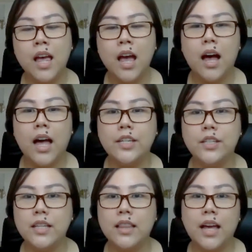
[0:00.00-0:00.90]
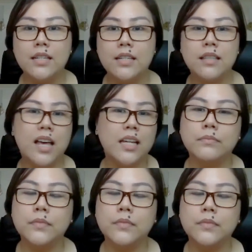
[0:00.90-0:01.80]
I utilized like
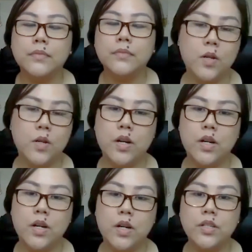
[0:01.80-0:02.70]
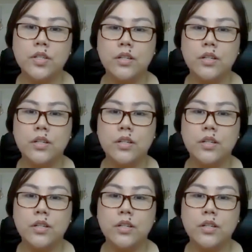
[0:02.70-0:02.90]
online research,